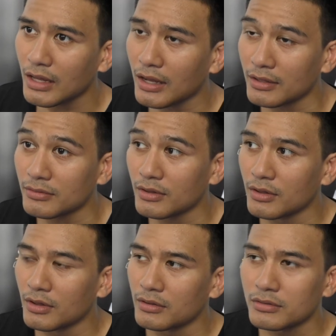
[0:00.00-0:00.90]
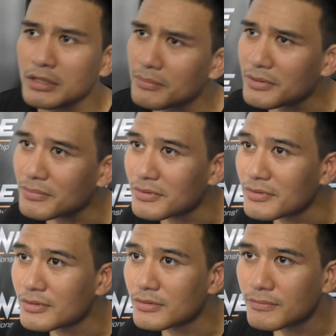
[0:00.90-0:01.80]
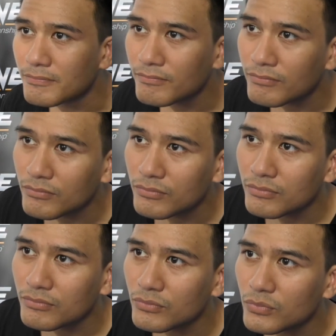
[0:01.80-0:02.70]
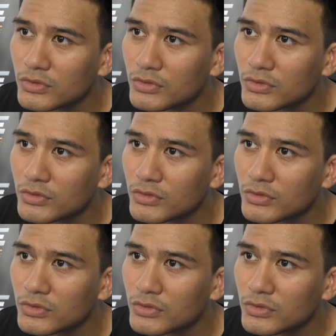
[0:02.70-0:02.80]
Uh, t- t- sorry? Would you fight a teammate?